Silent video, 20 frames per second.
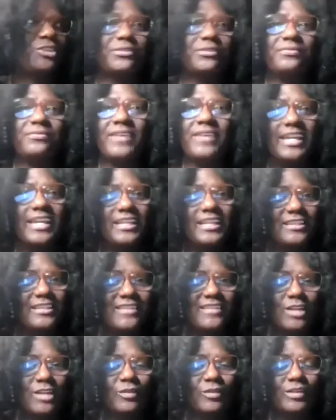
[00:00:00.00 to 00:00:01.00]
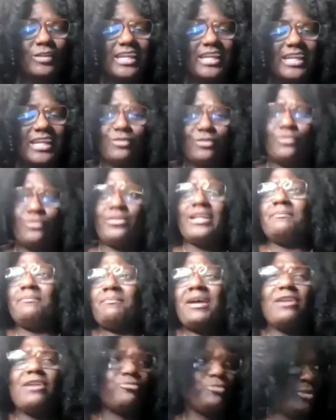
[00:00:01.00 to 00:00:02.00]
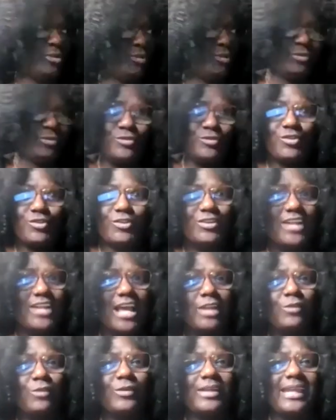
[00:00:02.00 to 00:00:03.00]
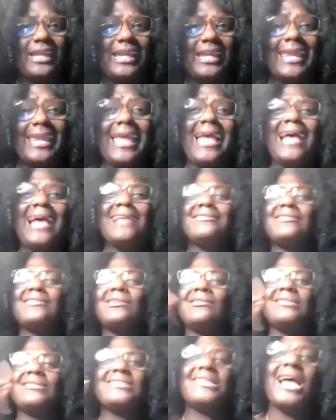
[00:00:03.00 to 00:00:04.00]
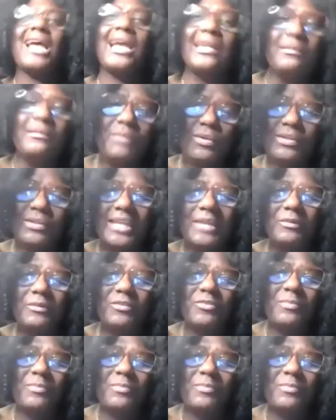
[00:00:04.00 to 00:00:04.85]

your fat is not okay or that my rolls are not okay as long as i am Absolutely. okay with